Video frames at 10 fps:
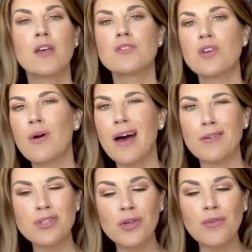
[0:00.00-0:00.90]
So
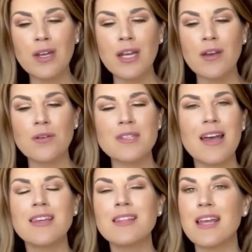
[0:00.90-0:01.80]
how-to videos,
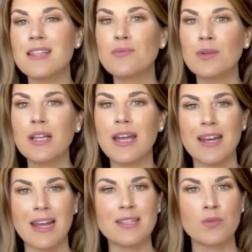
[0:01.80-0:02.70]
I think that's really a
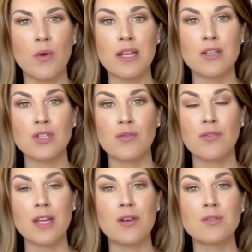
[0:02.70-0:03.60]
nice way to do
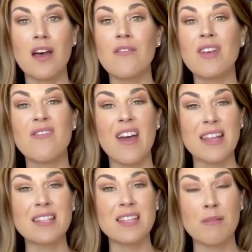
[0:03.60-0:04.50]
videos of
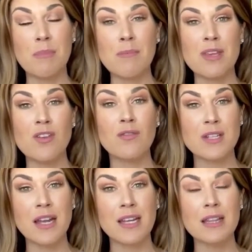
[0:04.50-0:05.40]
events that maybe you've
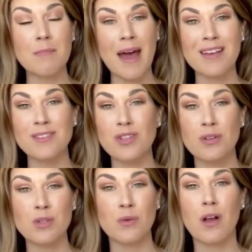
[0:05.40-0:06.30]
done in the past. You
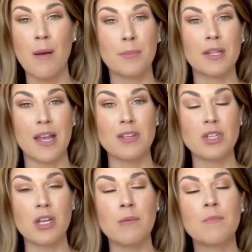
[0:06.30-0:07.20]
could do a
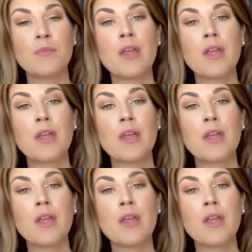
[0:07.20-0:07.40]
compilation.